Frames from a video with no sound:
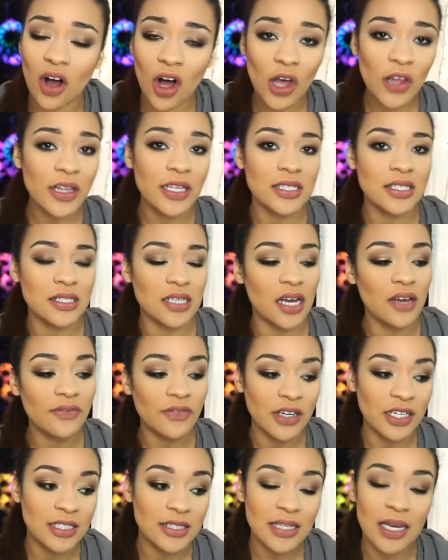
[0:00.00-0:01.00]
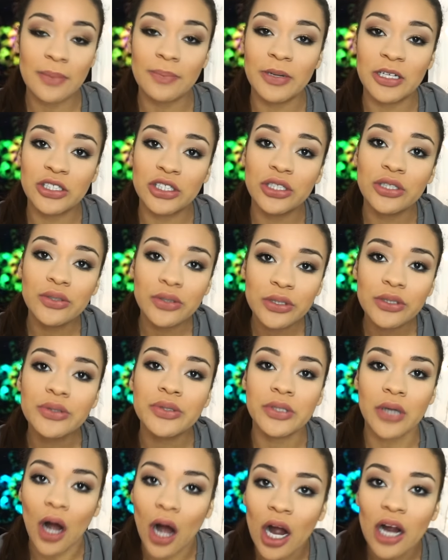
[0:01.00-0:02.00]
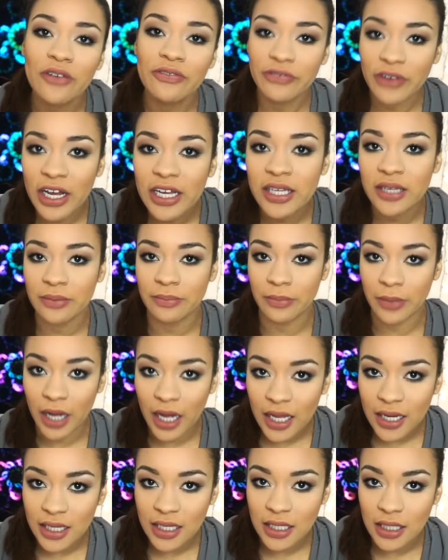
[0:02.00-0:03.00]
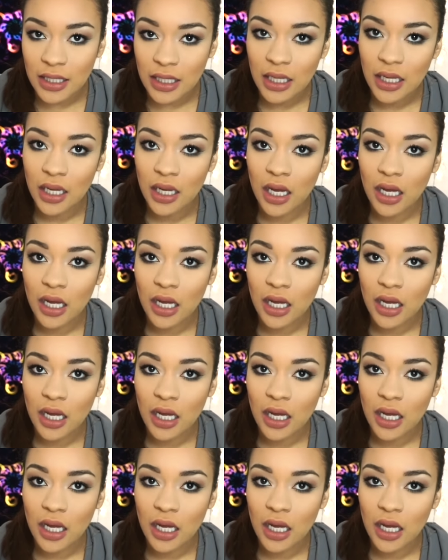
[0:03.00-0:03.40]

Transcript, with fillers: all this stuff and it's like bitch you used our fucking money